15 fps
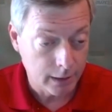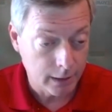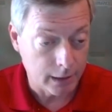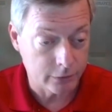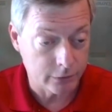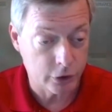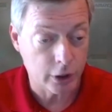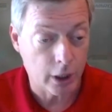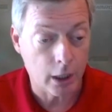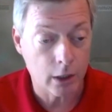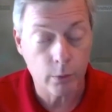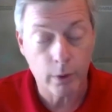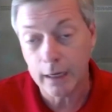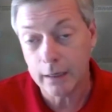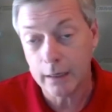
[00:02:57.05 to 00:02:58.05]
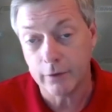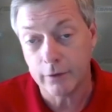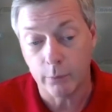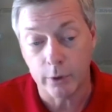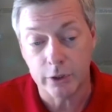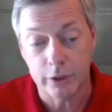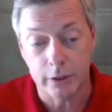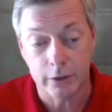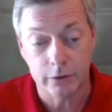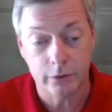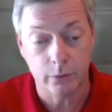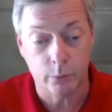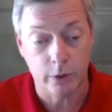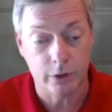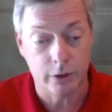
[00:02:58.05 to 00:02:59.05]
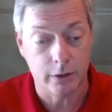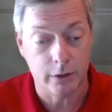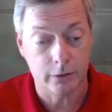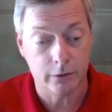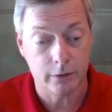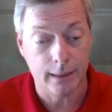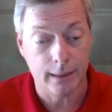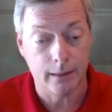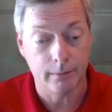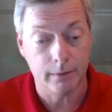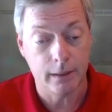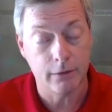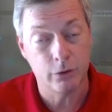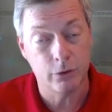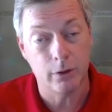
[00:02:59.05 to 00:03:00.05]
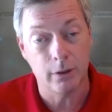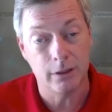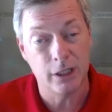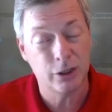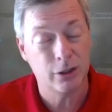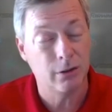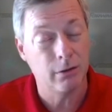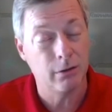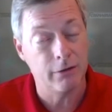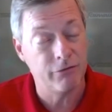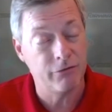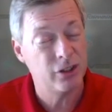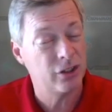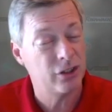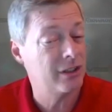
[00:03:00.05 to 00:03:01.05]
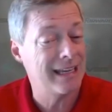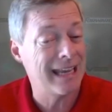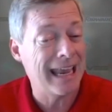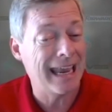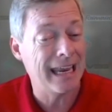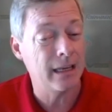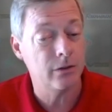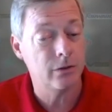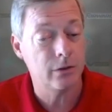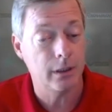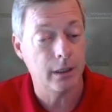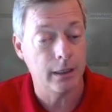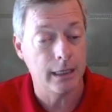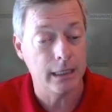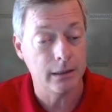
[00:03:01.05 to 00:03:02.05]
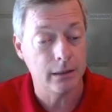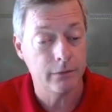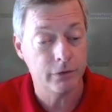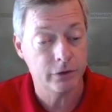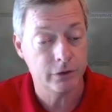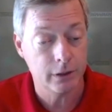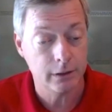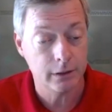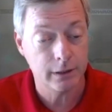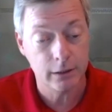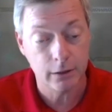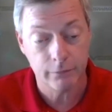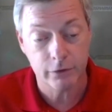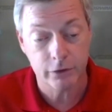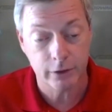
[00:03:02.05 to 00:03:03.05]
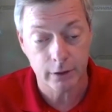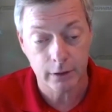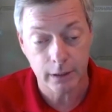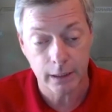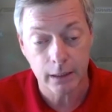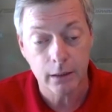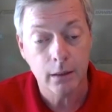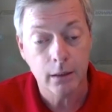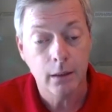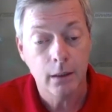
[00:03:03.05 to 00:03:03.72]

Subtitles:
is a Shockwave, which gives you additional efficiency gains in the facility, in your facility.